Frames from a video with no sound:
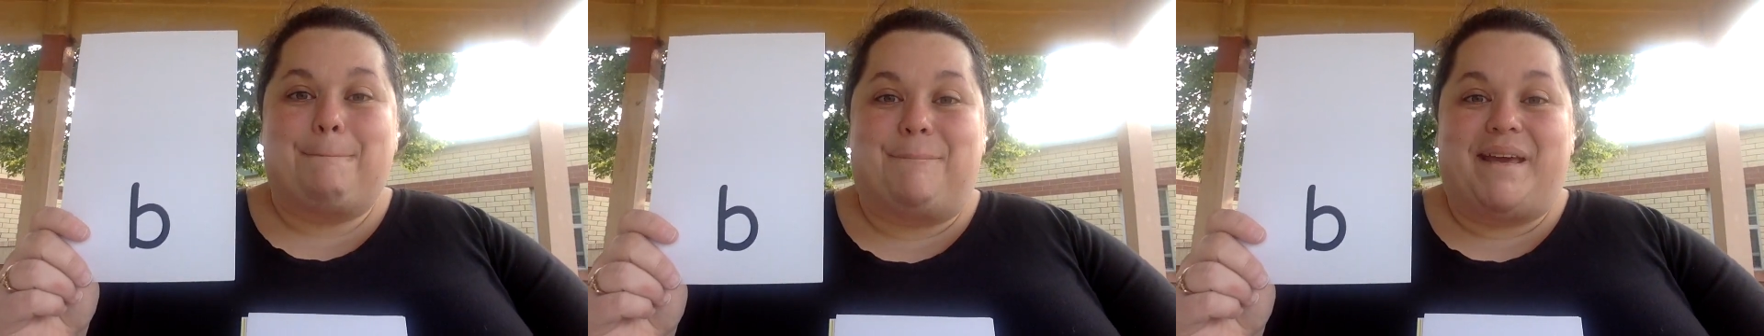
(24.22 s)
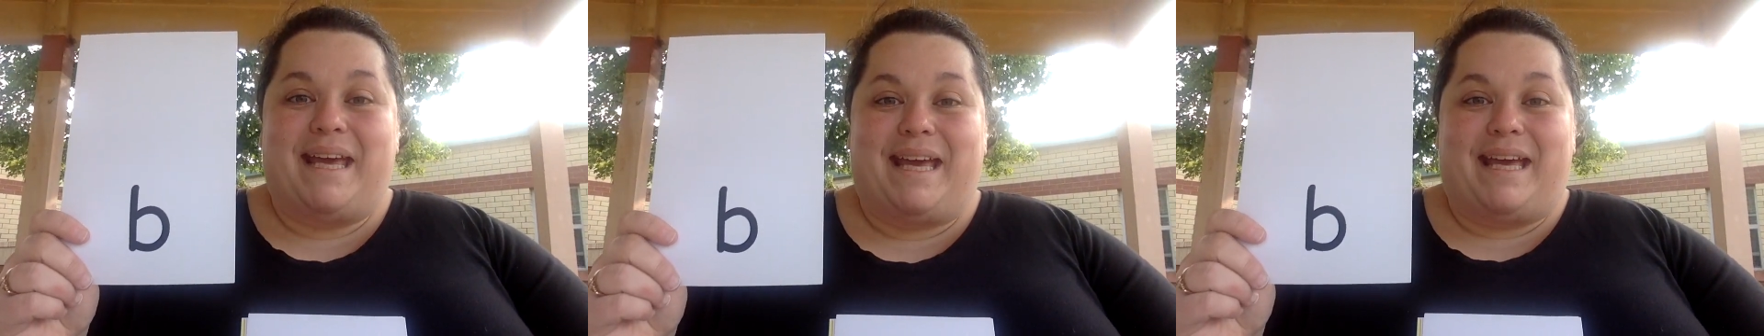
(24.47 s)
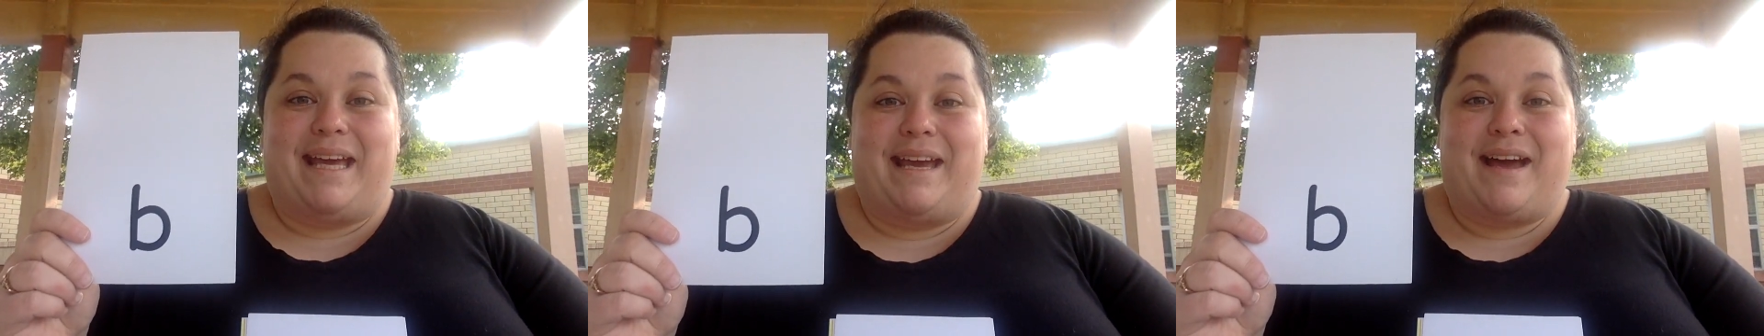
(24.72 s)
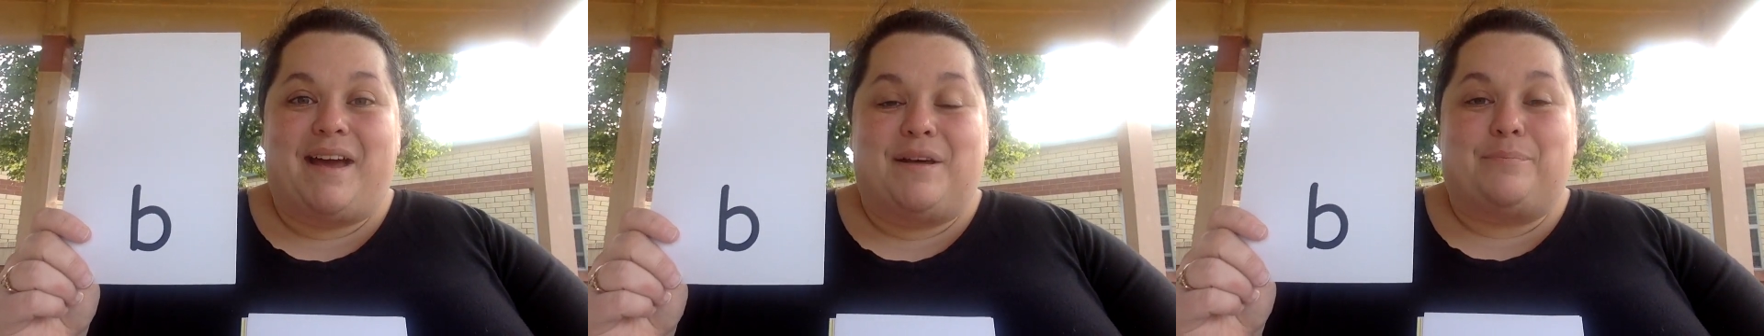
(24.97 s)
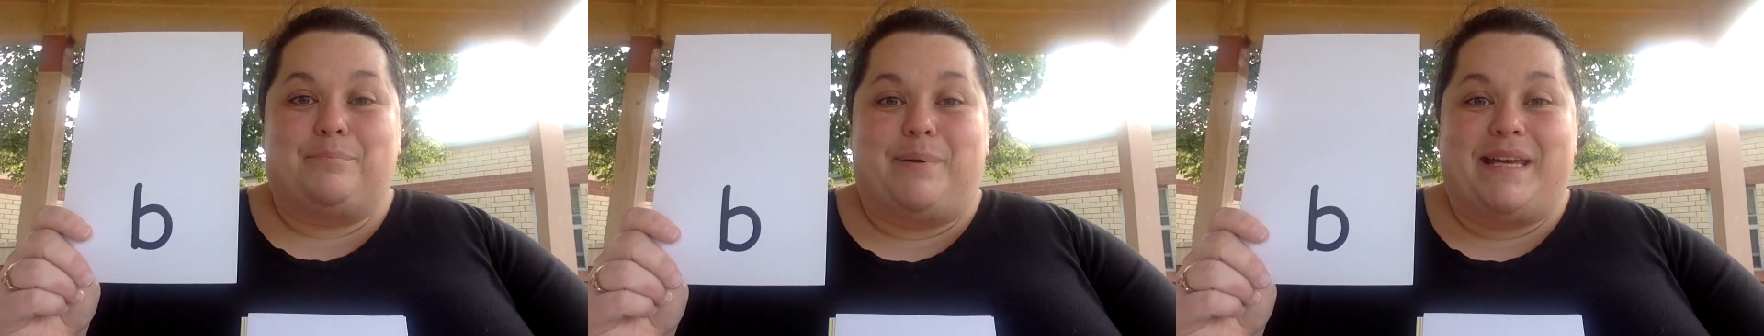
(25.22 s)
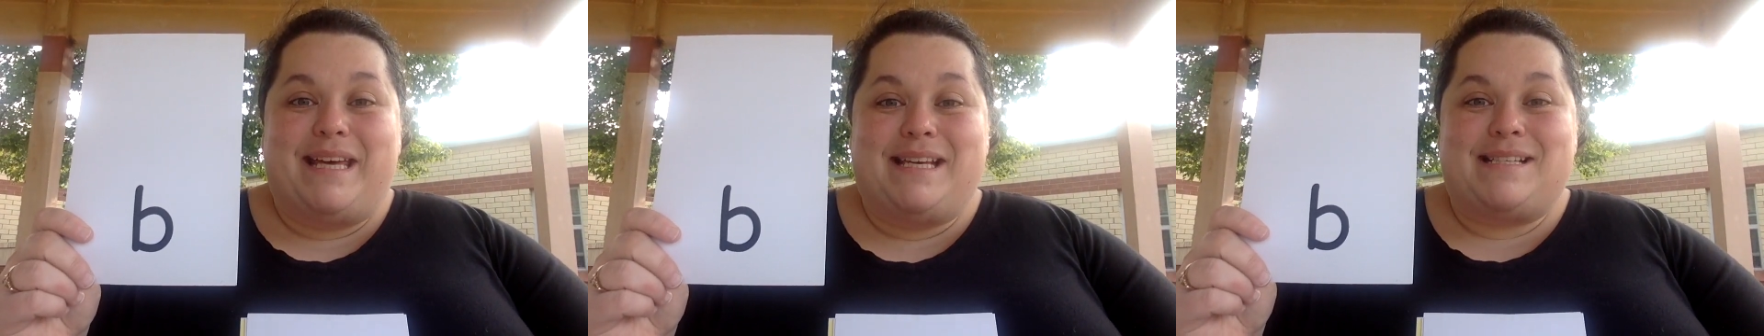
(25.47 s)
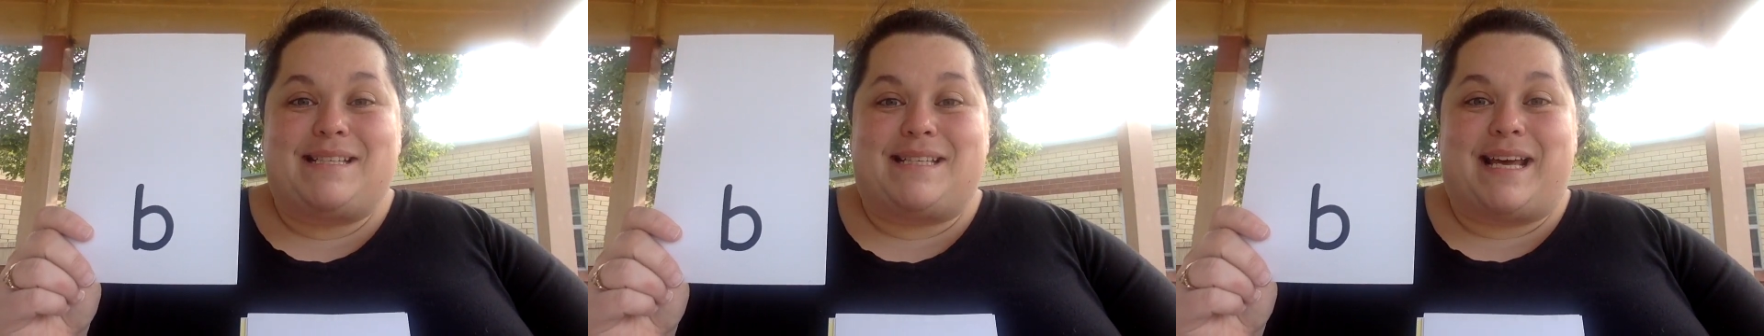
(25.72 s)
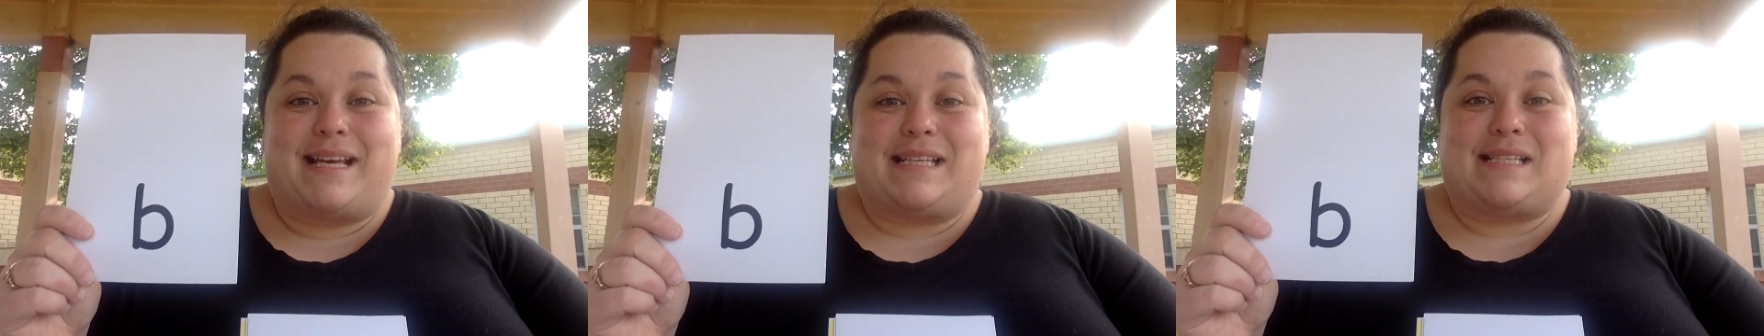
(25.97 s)
B. B
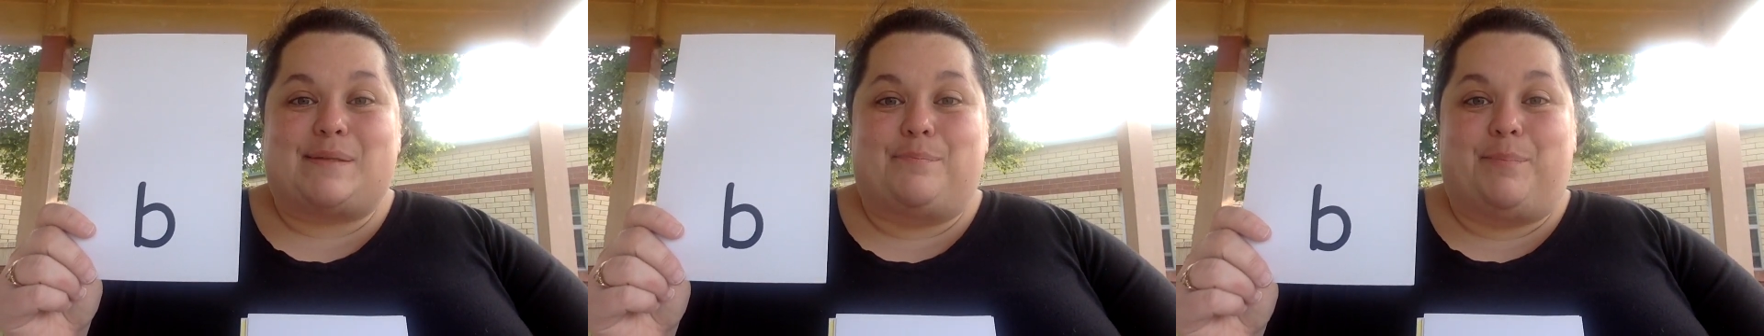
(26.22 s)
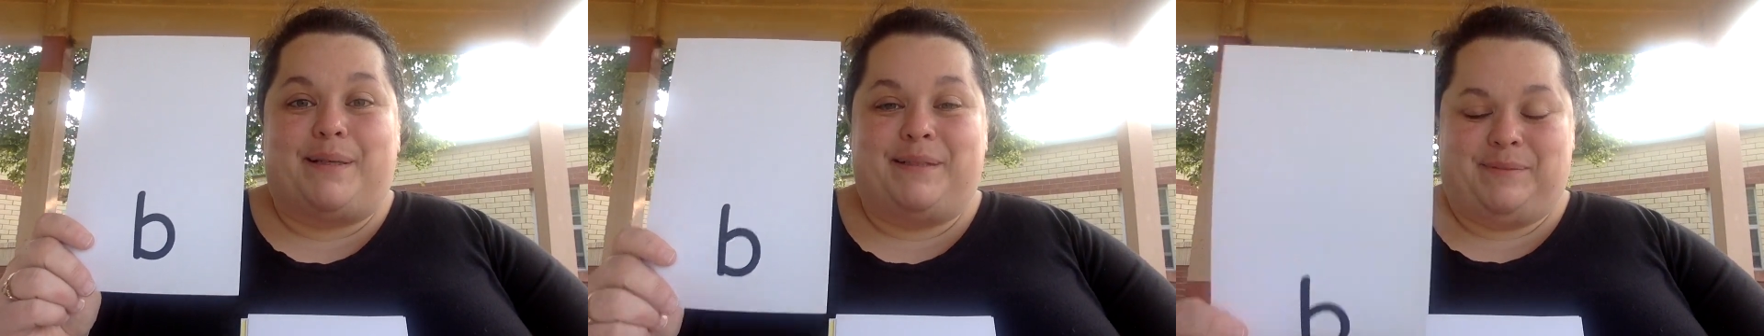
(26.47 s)
says b.